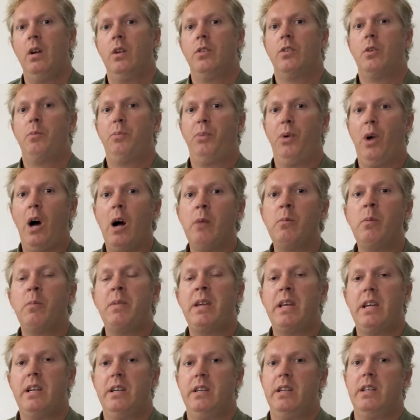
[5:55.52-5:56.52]
The problem
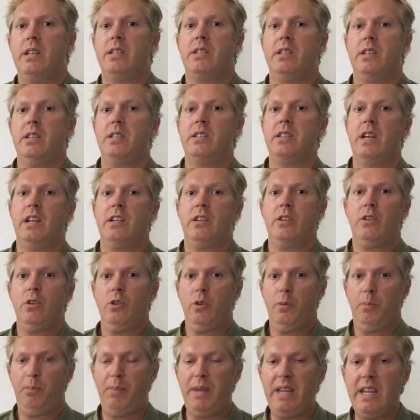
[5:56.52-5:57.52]
here is, is that
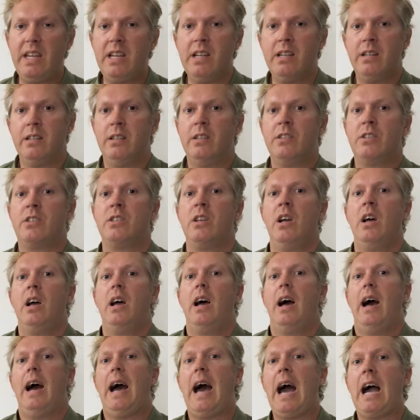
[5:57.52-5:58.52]
Europeans
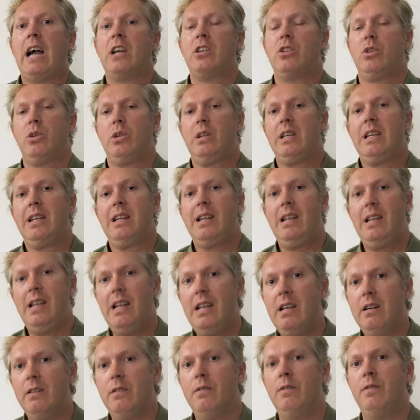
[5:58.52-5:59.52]
actually
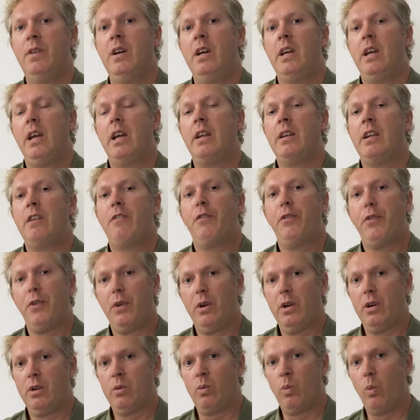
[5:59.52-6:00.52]
live in a
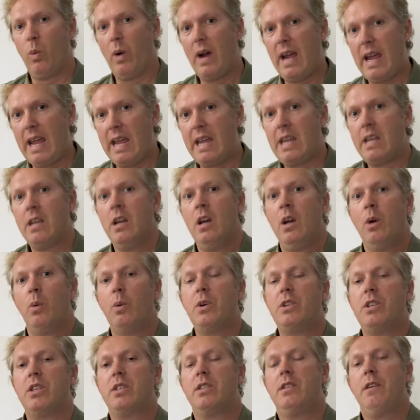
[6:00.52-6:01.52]
third way,
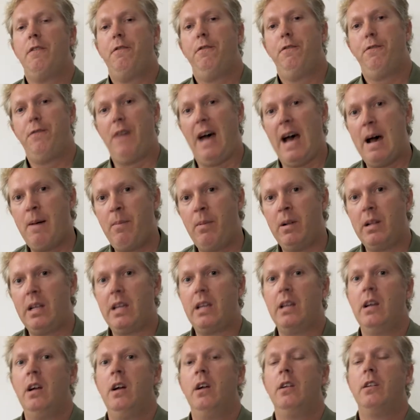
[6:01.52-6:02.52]
which is the
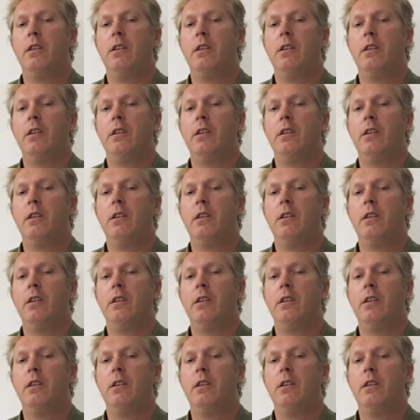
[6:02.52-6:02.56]
family.